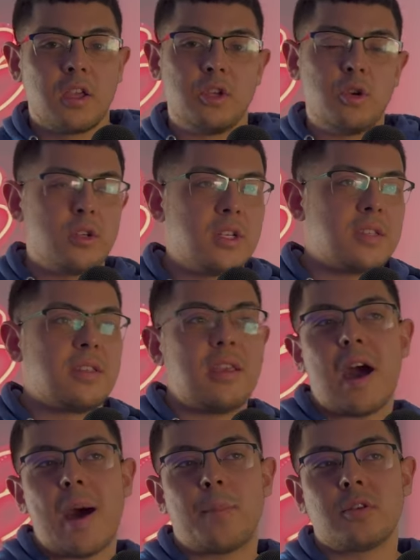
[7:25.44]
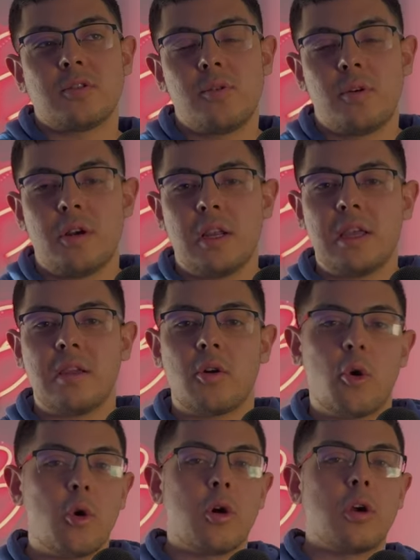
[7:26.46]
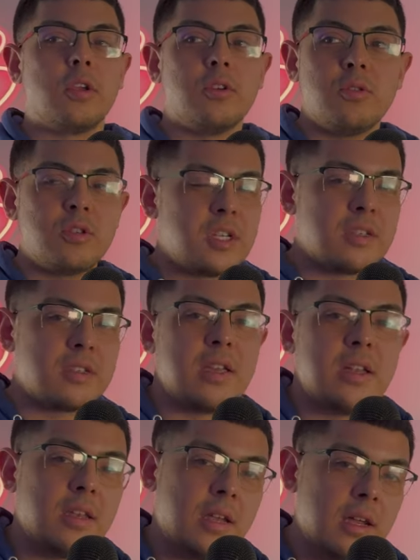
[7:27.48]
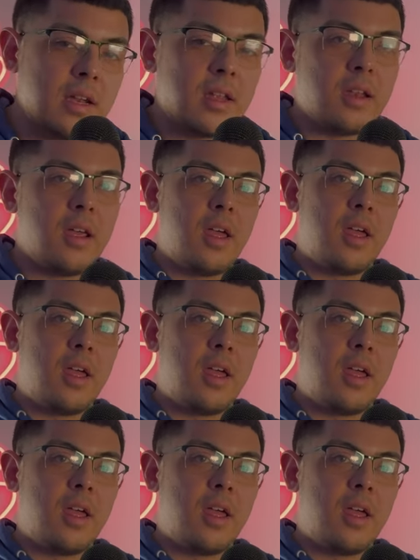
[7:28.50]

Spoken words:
UGC opportunity or UGC needed,